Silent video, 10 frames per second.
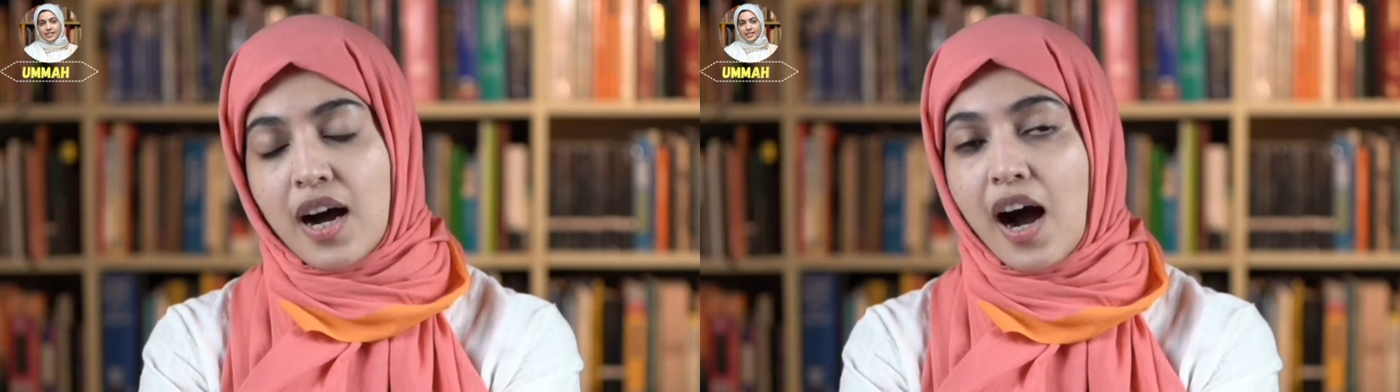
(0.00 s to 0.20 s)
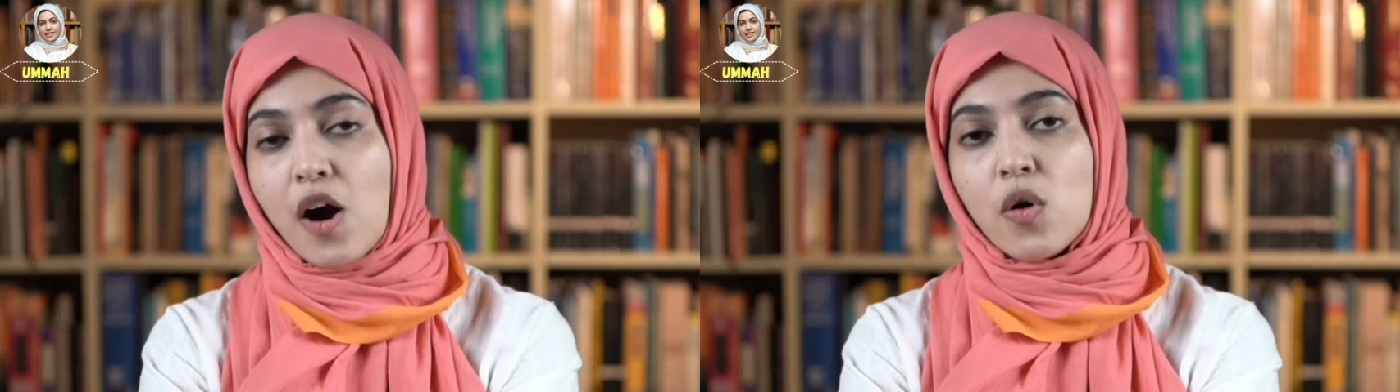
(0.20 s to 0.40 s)

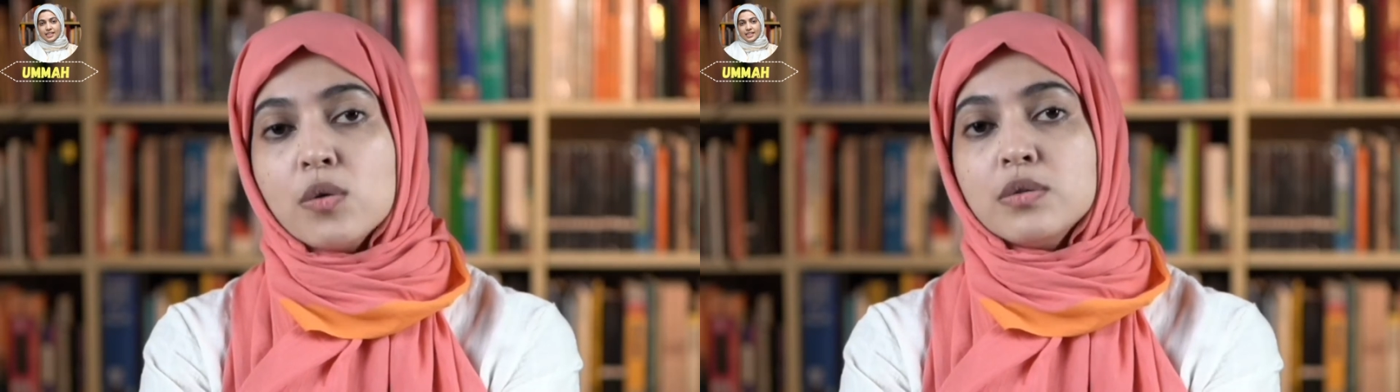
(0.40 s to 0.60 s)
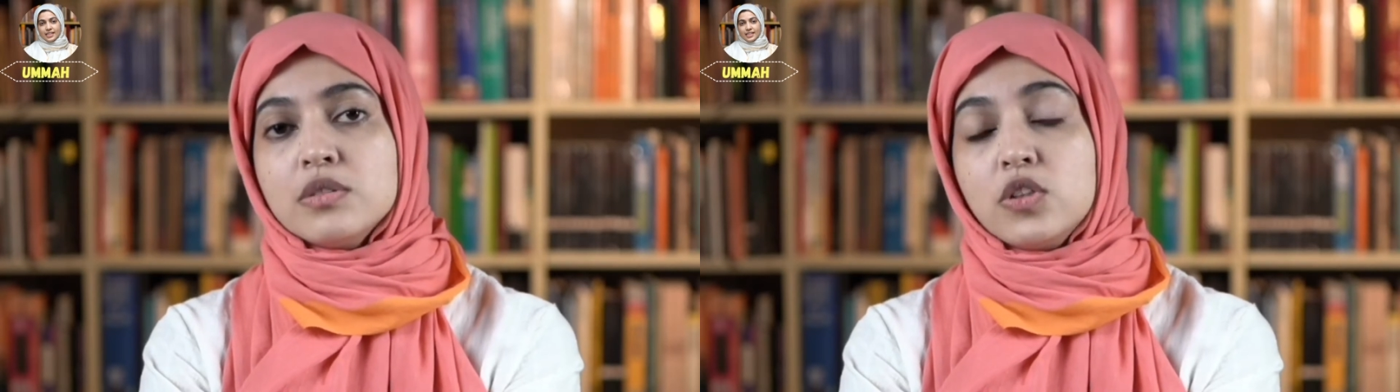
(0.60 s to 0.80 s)

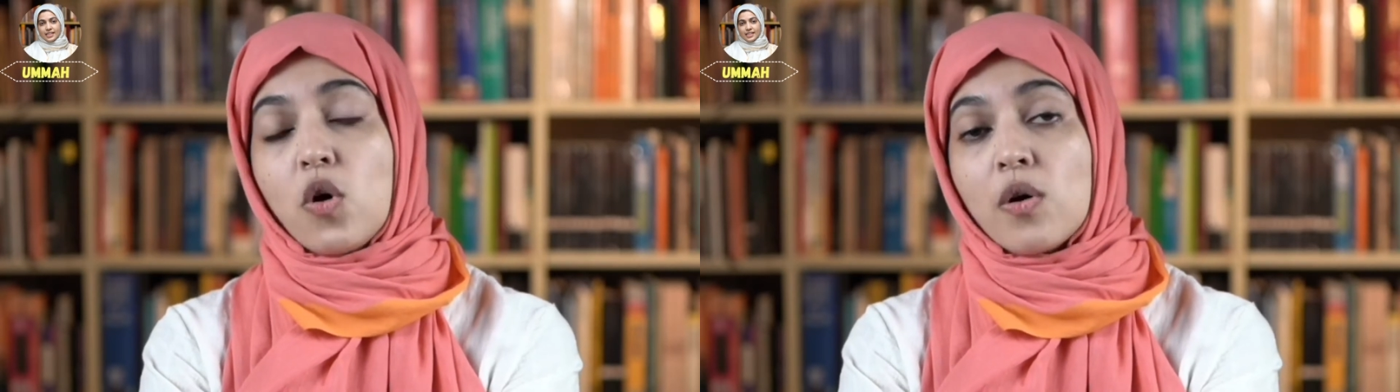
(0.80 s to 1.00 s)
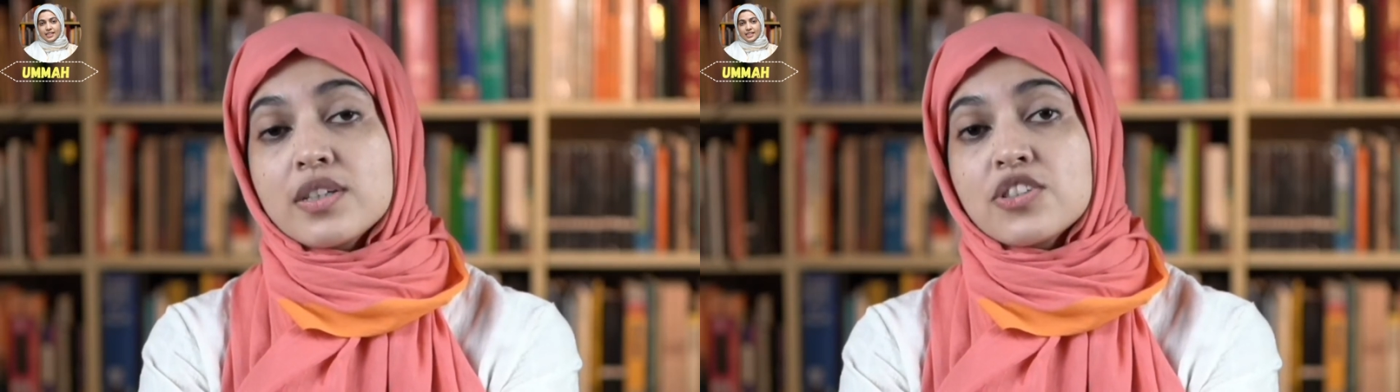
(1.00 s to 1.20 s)
how
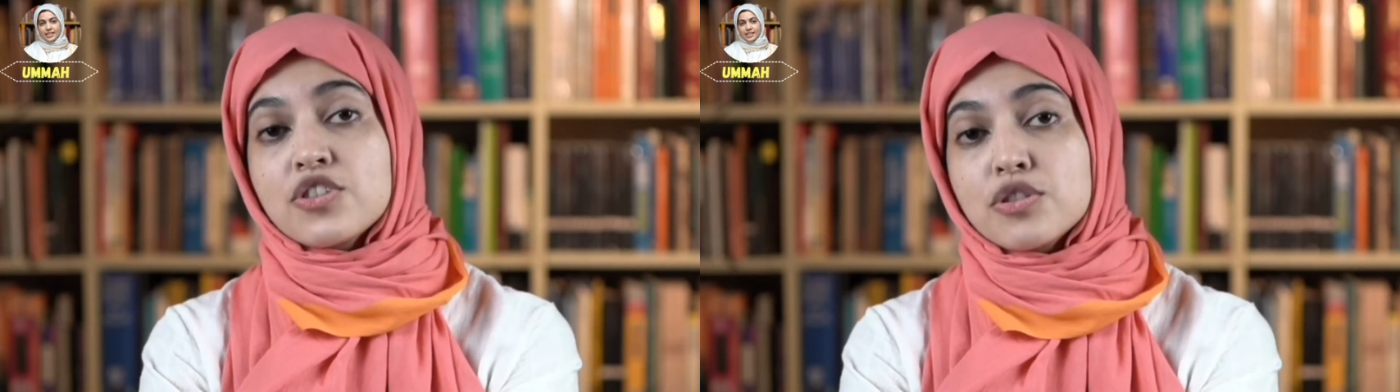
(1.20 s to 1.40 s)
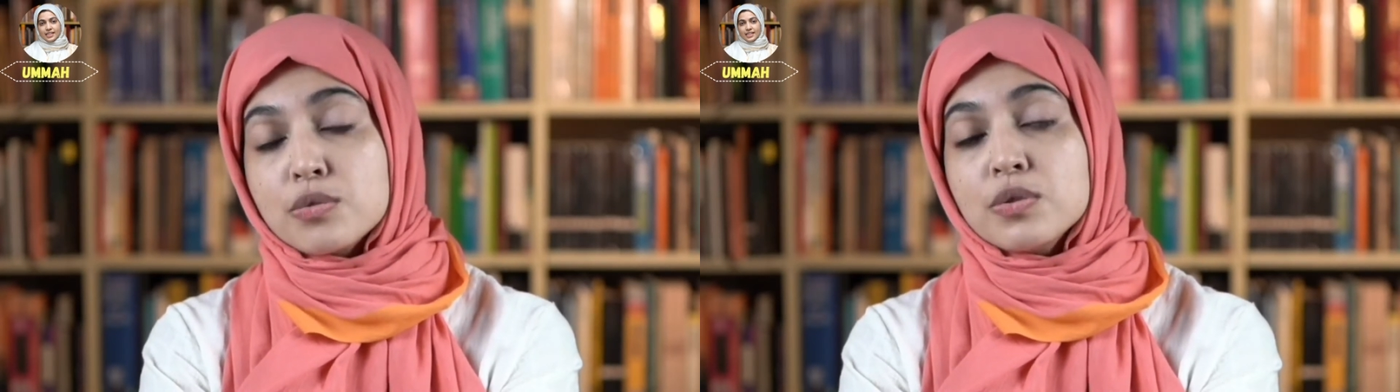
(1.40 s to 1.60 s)
God's
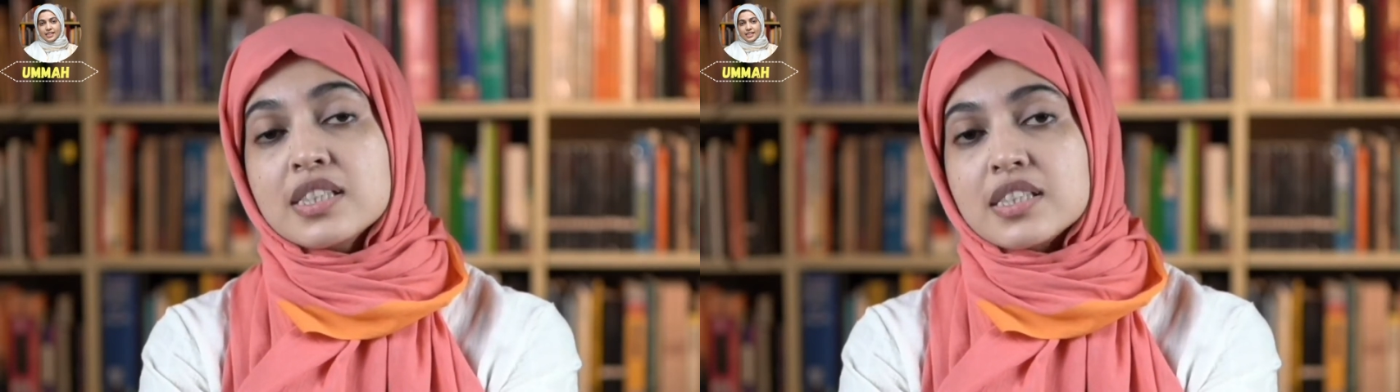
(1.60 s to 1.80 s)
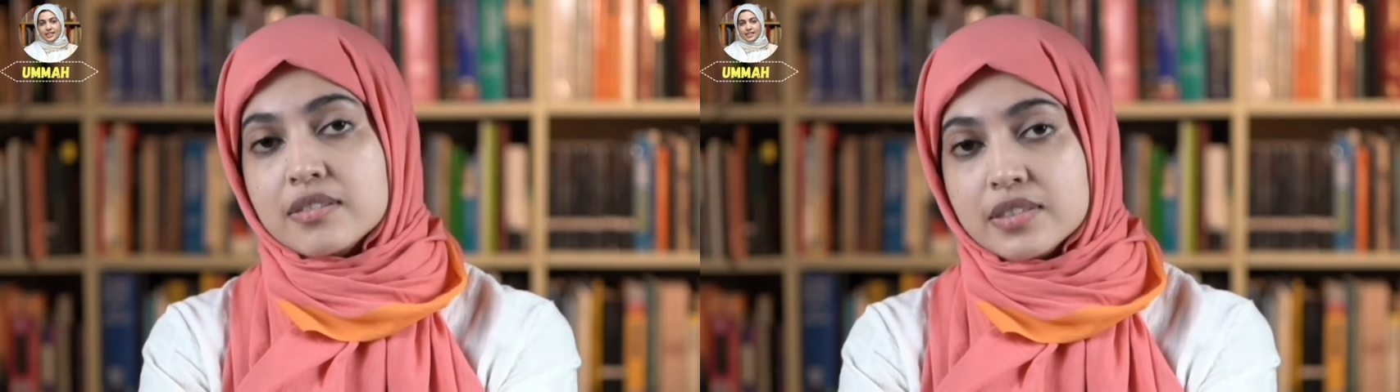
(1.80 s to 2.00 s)
true
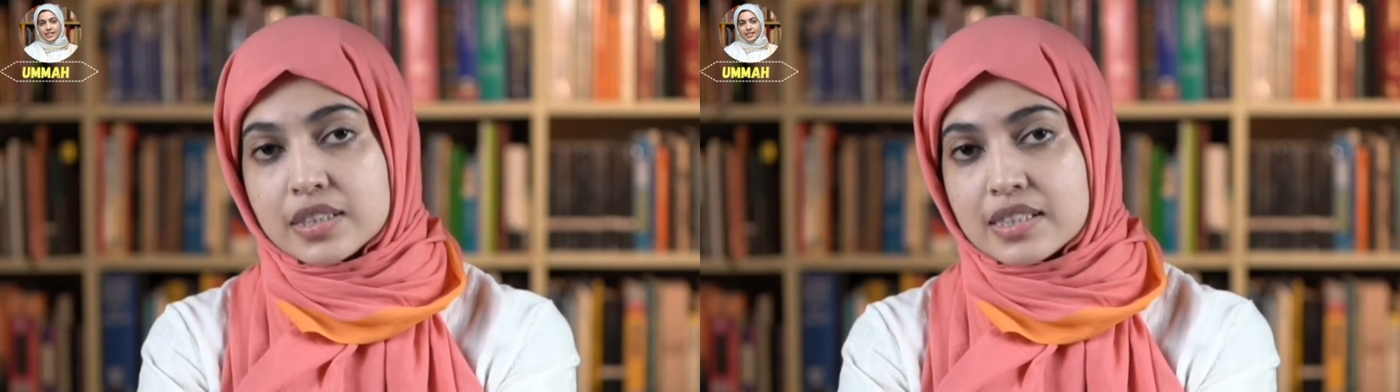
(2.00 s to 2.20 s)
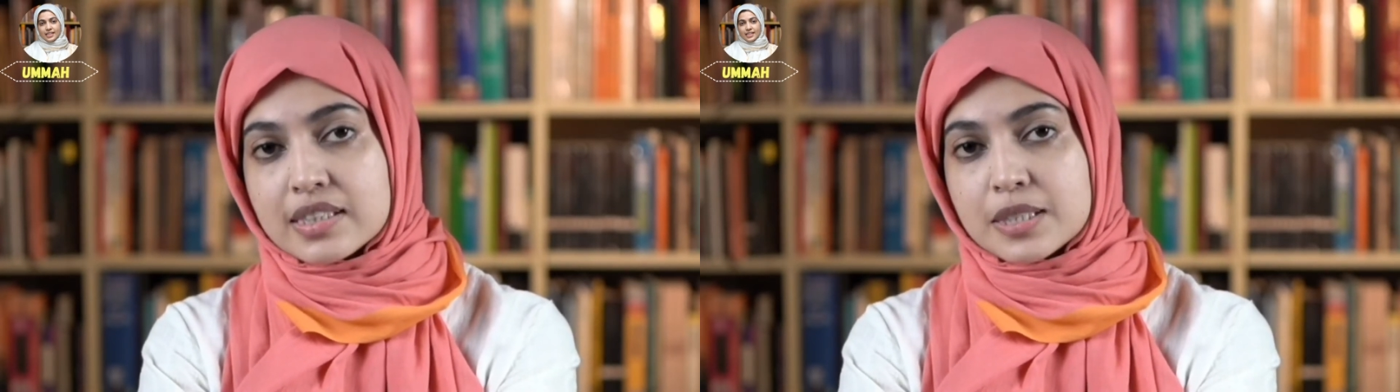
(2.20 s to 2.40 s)
servants